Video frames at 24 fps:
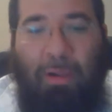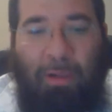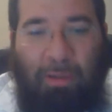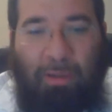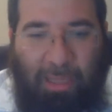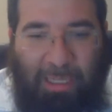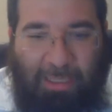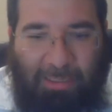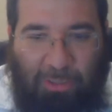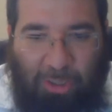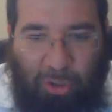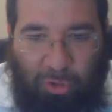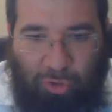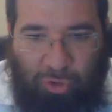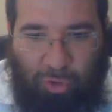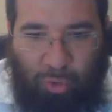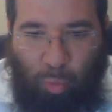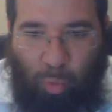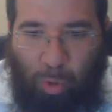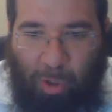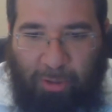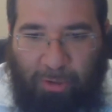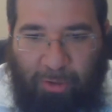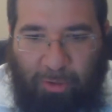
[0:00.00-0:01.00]
Let's go to
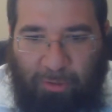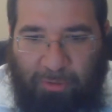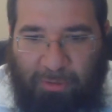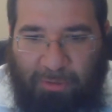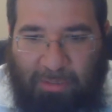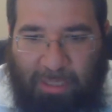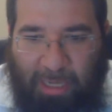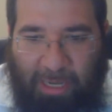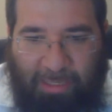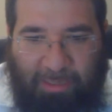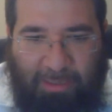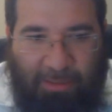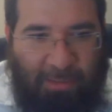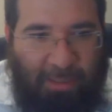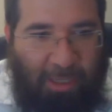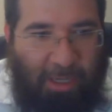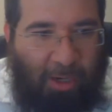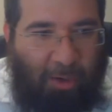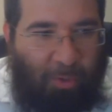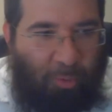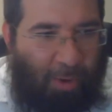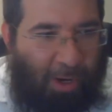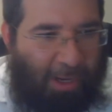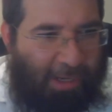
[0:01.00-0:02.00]
one of those sites
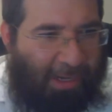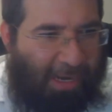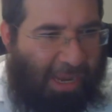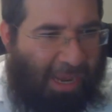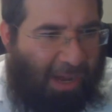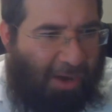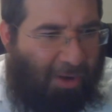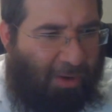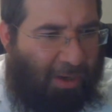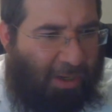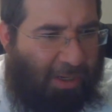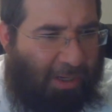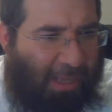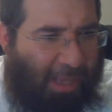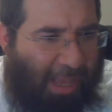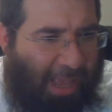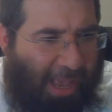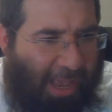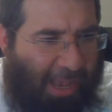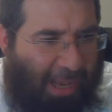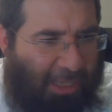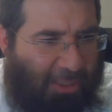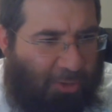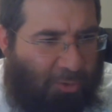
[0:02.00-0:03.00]
right now
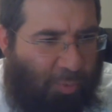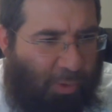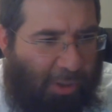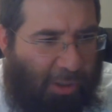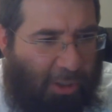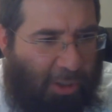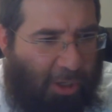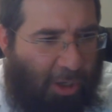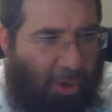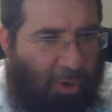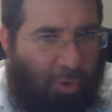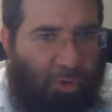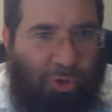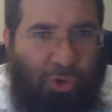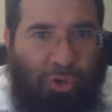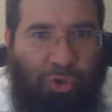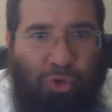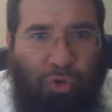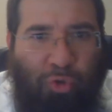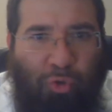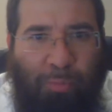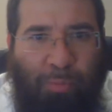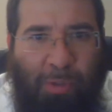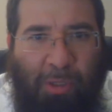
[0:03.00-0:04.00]
as we go
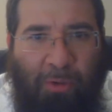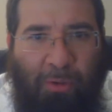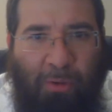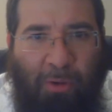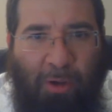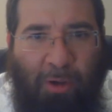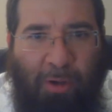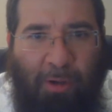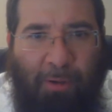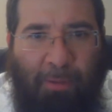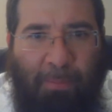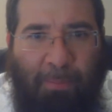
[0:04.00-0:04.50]
to Miran.